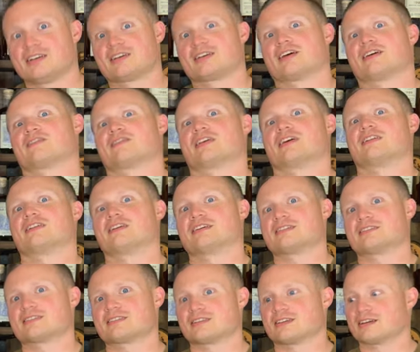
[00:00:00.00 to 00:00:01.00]
got that
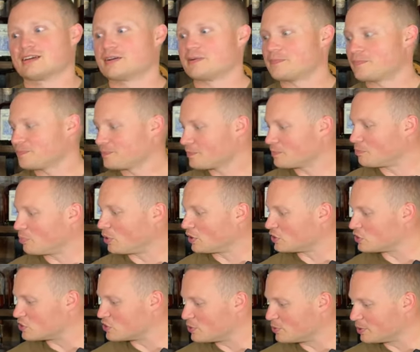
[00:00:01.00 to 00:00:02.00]
nice
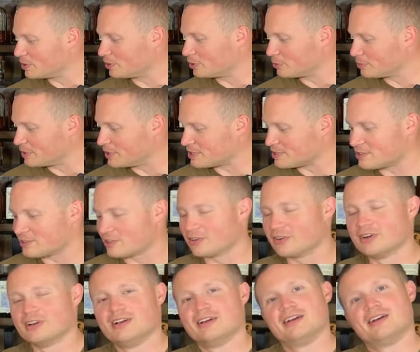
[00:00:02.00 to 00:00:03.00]
punch to it a little bit.
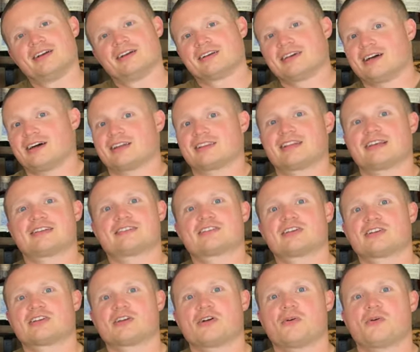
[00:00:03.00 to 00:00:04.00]
So yeah, I think it's
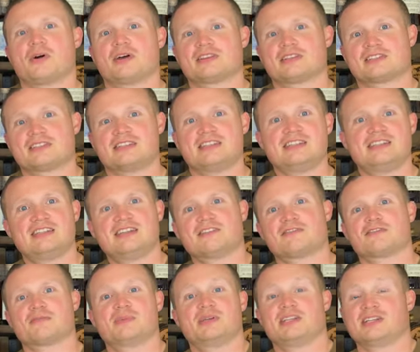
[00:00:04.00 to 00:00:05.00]
gonna go on the C tier
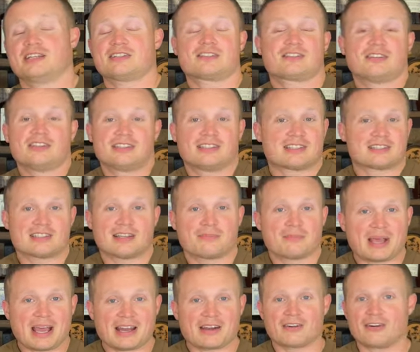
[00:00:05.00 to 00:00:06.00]
for me, and that's good. That's not
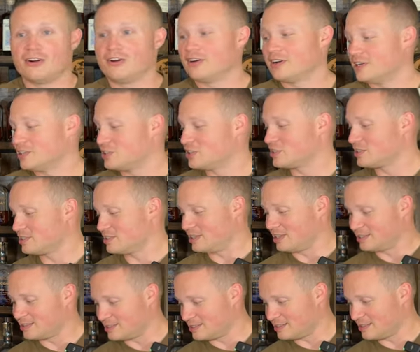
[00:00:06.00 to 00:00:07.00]
bad at all. It's just
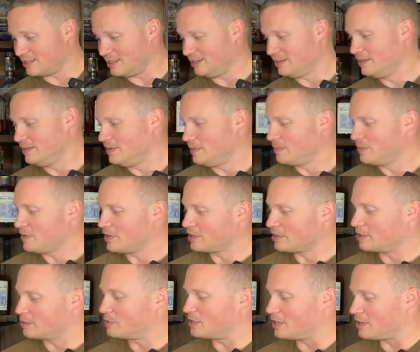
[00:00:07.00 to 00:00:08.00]
not
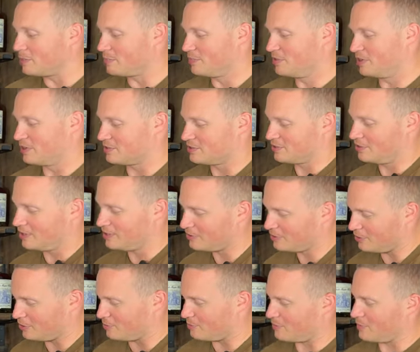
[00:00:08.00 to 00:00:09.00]
gonna be up there. So I don't
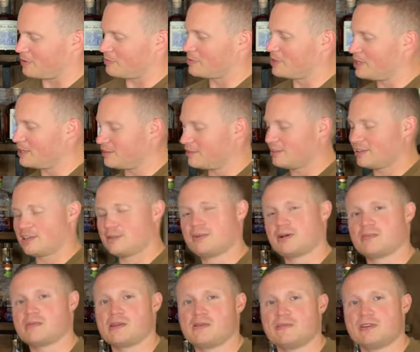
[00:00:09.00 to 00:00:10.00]
know. I'm kind of thinking
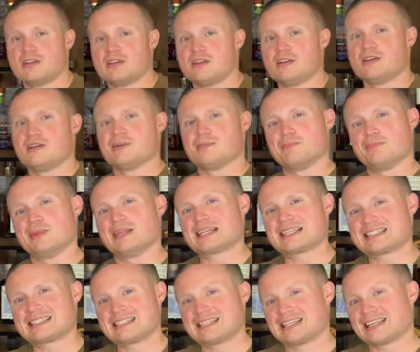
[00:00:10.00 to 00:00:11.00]
about maybe
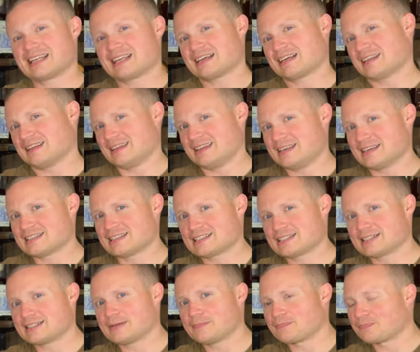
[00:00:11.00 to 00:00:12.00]
mixing
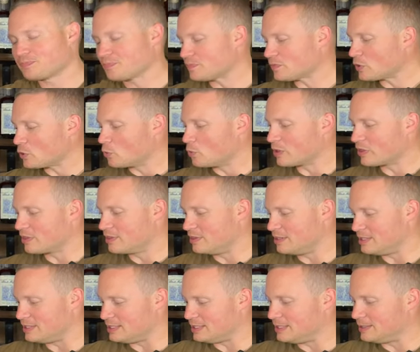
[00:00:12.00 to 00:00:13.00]
this with
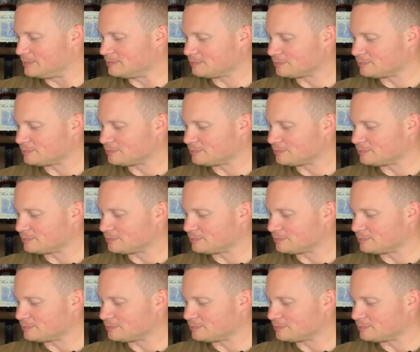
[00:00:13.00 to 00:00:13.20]
the